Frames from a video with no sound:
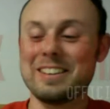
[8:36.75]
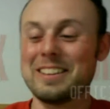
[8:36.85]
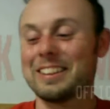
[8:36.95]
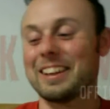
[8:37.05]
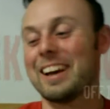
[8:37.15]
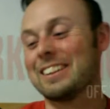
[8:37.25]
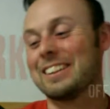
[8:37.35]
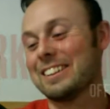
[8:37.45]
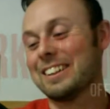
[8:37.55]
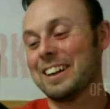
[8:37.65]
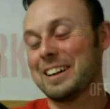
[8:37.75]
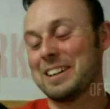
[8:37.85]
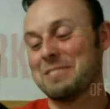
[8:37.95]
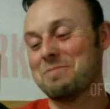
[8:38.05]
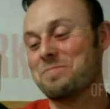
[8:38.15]
Yeah.
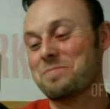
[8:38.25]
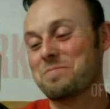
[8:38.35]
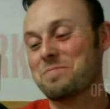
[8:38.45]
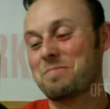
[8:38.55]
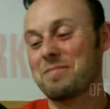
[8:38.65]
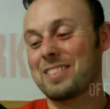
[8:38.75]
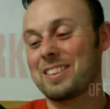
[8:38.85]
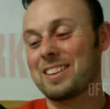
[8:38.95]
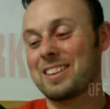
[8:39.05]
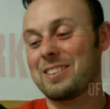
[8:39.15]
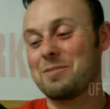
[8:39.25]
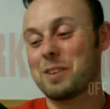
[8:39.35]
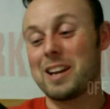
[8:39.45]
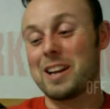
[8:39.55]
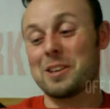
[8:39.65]

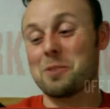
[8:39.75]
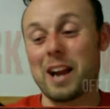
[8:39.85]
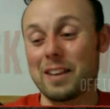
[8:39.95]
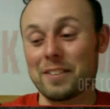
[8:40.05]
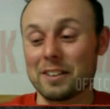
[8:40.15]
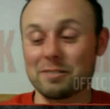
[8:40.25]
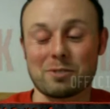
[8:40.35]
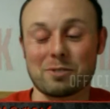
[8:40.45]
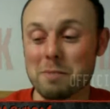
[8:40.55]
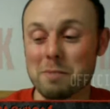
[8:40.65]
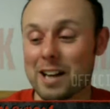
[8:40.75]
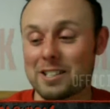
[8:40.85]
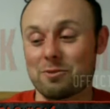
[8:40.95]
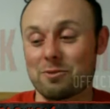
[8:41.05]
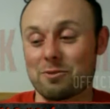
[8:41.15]
But I don't know, man. I thought good
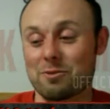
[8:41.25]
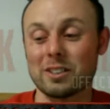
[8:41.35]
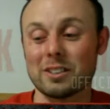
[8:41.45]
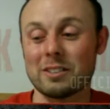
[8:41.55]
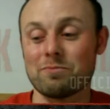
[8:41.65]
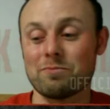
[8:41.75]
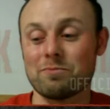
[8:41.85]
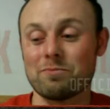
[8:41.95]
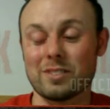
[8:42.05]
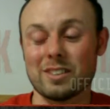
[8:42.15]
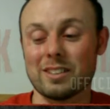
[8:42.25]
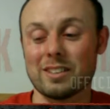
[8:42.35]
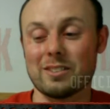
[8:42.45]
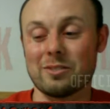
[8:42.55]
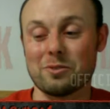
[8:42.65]
match, really,
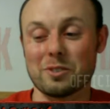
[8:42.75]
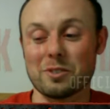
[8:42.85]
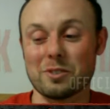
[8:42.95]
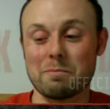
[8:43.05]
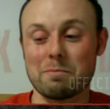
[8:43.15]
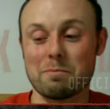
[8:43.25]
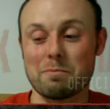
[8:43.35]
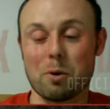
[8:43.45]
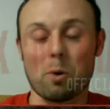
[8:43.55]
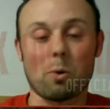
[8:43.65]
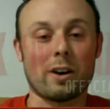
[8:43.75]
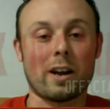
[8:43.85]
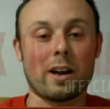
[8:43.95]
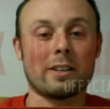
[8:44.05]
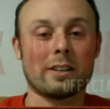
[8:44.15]
really poor
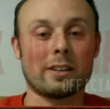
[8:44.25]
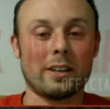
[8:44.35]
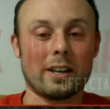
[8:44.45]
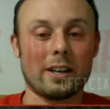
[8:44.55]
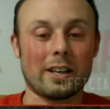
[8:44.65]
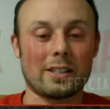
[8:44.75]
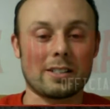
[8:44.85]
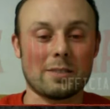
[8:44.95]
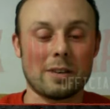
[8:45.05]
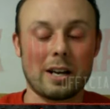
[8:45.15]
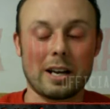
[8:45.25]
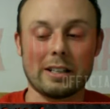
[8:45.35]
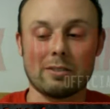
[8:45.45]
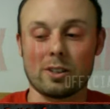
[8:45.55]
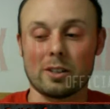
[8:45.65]
ending, I guess. I mean, I
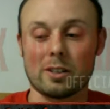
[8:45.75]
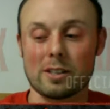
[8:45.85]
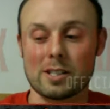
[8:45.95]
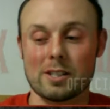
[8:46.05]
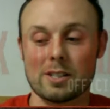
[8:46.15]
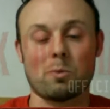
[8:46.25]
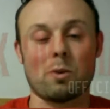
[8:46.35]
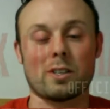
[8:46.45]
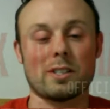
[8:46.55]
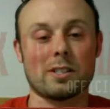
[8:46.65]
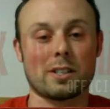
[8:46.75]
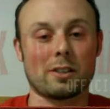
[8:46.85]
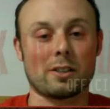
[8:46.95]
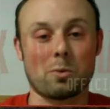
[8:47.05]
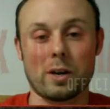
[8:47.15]
didn't really necessarily want to see
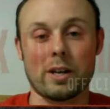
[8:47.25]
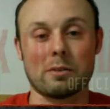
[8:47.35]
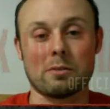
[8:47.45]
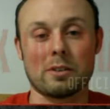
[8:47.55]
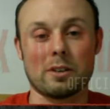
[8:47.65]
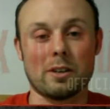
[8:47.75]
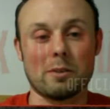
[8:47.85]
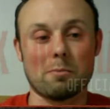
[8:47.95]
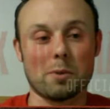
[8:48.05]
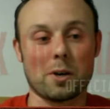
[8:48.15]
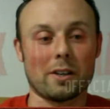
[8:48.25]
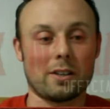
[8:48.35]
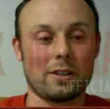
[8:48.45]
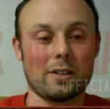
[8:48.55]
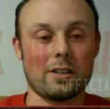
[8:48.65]
Ziggler win, but
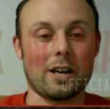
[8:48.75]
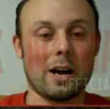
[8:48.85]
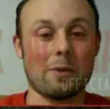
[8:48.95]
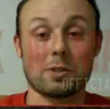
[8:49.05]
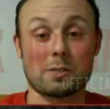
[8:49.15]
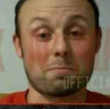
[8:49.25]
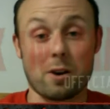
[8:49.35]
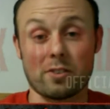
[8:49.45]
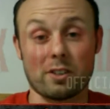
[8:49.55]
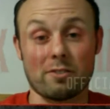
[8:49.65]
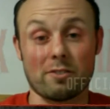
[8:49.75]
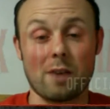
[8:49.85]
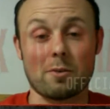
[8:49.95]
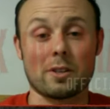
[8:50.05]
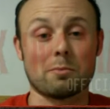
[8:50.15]
I was perfectly
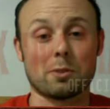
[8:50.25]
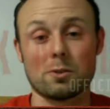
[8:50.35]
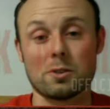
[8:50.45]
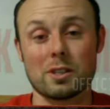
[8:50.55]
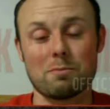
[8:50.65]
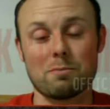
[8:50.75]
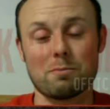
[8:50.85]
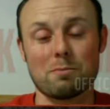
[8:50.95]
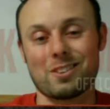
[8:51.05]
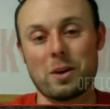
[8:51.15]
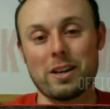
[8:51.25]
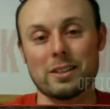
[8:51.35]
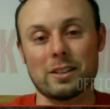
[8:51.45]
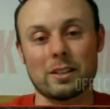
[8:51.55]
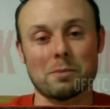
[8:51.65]
fine with him losing. But the way he
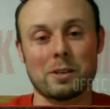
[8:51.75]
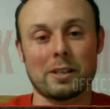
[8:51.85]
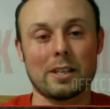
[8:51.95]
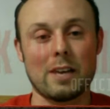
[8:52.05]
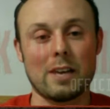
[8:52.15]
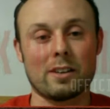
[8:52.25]
did it, man, he gave it.